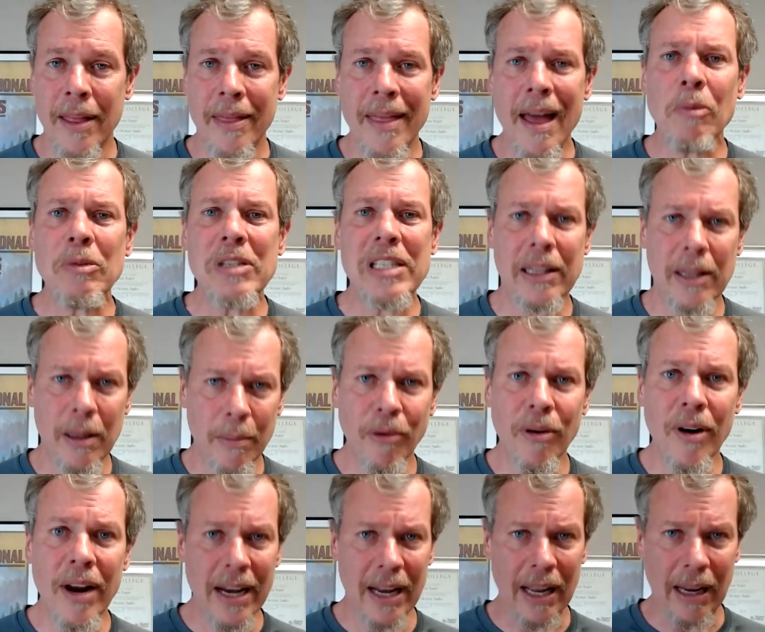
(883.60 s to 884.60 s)
that was
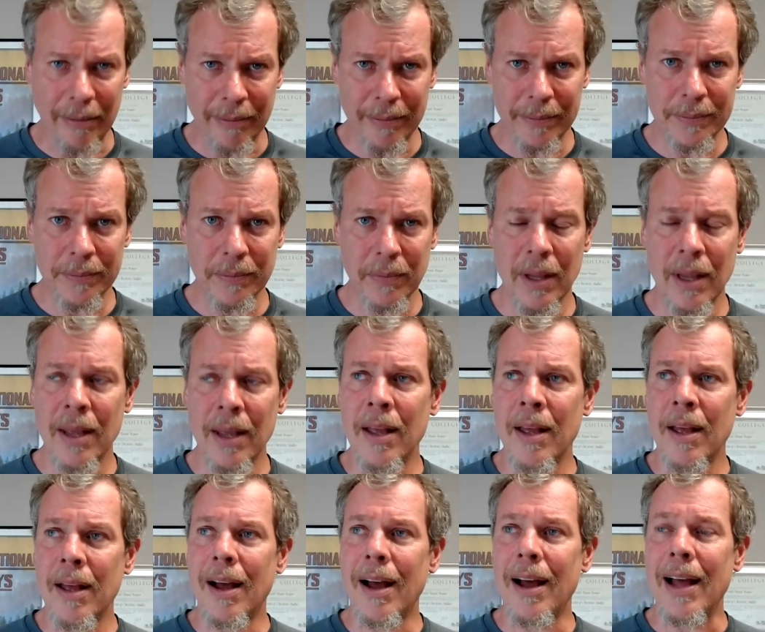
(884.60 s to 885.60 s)
liberating
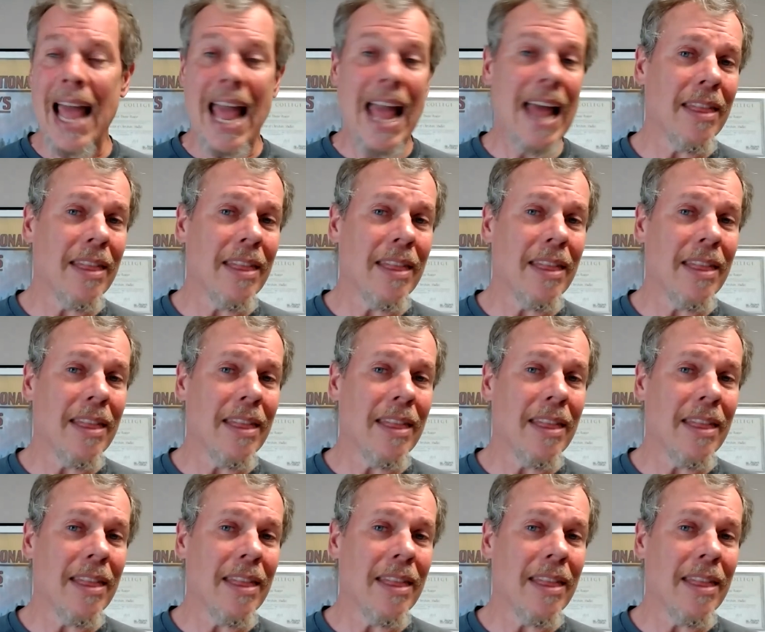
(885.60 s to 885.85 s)
uh,